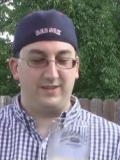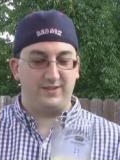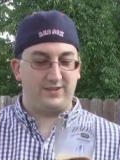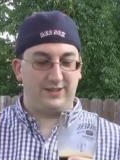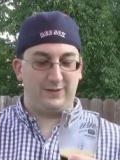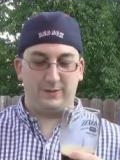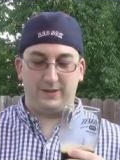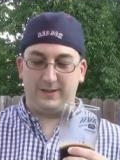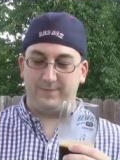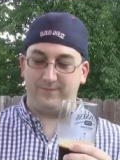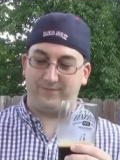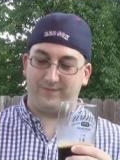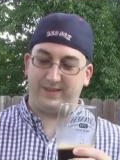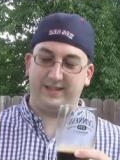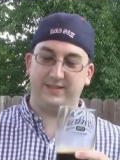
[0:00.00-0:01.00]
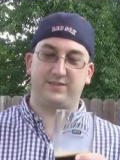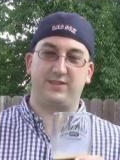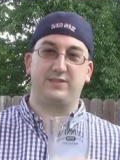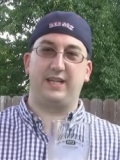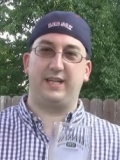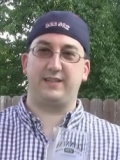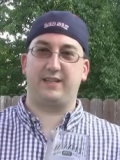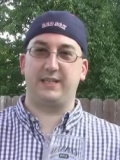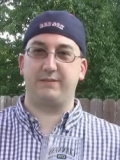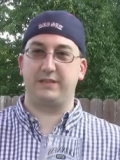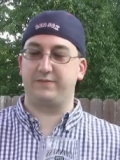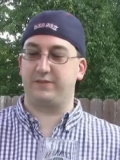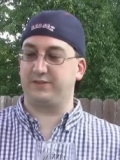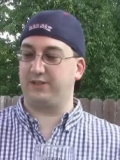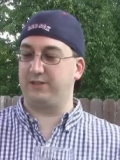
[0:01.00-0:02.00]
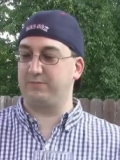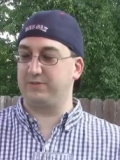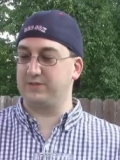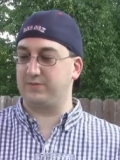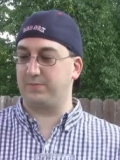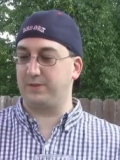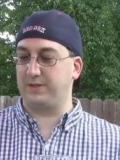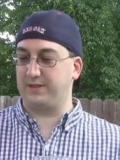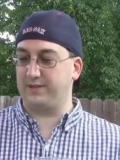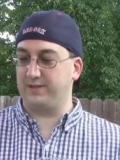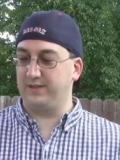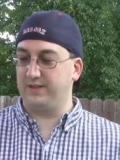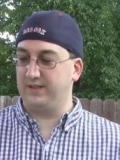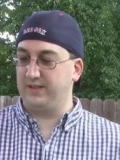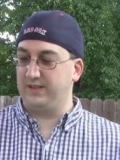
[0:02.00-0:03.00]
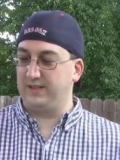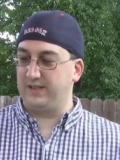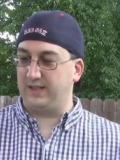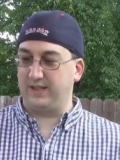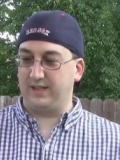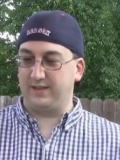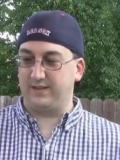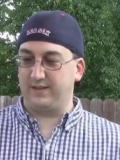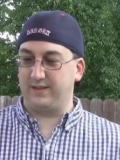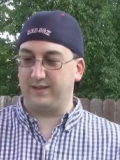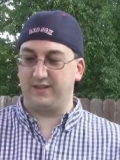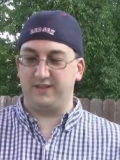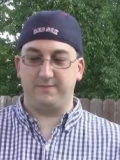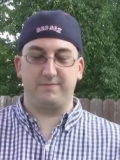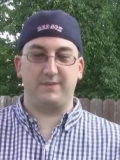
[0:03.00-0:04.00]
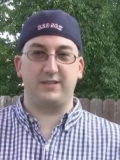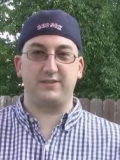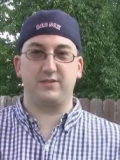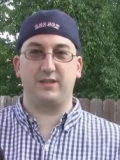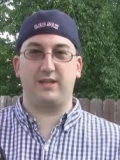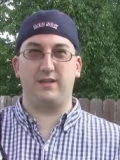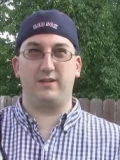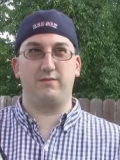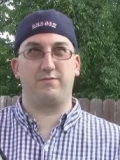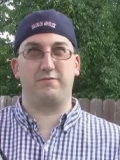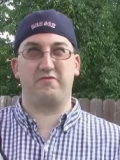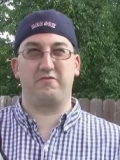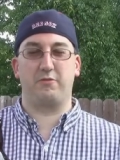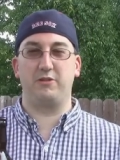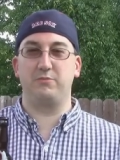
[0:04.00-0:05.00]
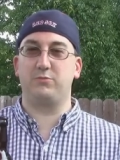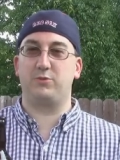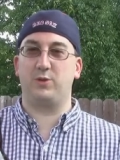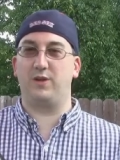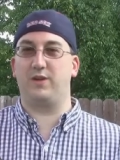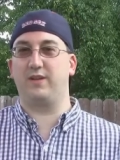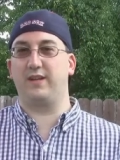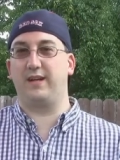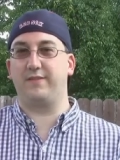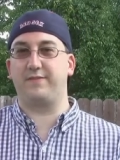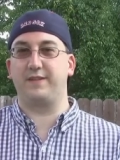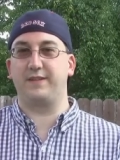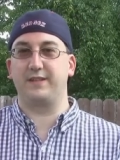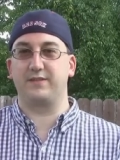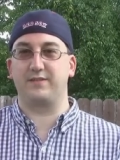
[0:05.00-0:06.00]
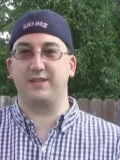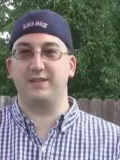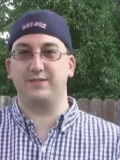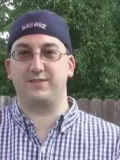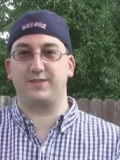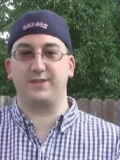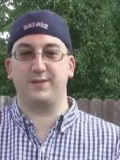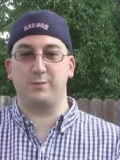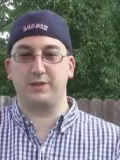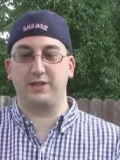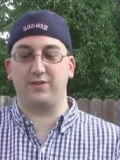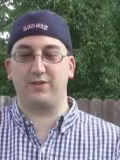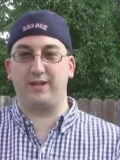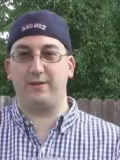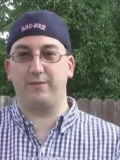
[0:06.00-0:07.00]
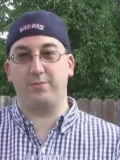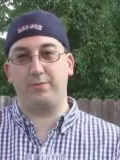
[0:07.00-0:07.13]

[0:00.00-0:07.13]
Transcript: So, thanks to Zach Avery for sending me this beer. and I still have one more left that he sent, so we'll get to that